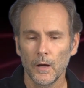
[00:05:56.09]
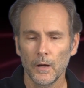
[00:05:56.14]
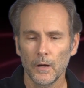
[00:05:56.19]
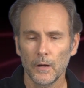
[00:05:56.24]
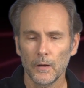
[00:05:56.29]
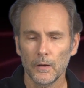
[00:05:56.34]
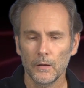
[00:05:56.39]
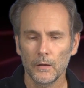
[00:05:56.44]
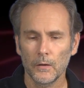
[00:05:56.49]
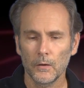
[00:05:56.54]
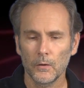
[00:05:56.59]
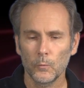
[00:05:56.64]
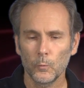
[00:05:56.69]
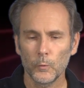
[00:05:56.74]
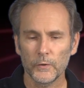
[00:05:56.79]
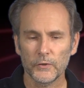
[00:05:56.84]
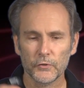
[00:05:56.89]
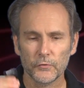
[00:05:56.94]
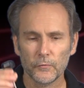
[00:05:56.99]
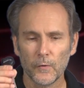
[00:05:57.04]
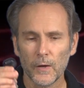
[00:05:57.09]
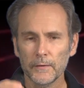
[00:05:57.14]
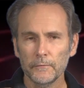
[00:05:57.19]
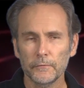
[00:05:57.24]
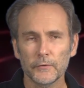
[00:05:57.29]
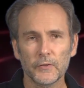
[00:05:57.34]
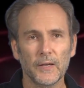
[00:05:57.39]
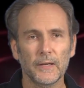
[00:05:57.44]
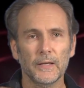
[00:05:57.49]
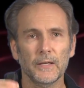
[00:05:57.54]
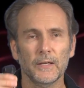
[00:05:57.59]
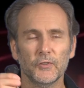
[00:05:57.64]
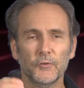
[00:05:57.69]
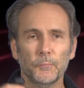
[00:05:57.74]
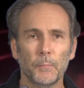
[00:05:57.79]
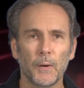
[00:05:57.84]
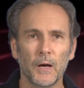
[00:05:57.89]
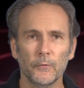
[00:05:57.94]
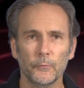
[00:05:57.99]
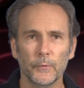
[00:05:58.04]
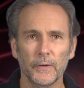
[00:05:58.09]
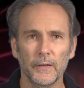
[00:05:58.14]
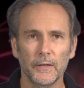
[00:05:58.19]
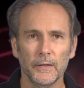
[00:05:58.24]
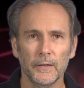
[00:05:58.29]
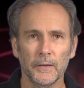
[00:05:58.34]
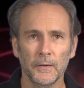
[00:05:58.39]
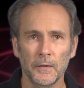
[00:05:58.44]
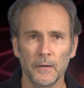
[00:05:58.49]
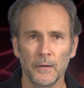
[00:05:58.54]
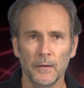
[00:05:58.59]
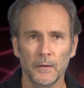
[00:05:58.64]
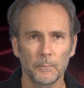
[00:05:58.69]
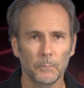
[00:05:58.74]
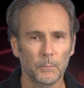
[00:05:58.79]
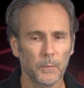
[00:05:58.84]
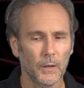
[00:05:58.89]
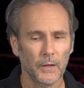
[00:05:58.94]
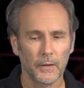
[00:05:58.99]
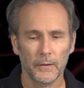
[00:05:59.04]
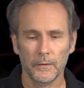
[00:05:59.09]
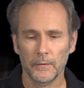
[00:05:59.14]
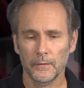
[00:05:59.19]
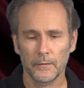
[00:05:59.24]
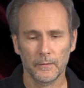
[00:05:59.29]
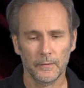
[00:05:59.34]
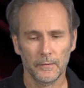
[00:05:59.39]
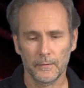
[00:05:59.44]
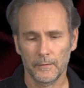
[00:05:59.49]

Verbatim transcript: uh, which is fine for taking a spot reading, but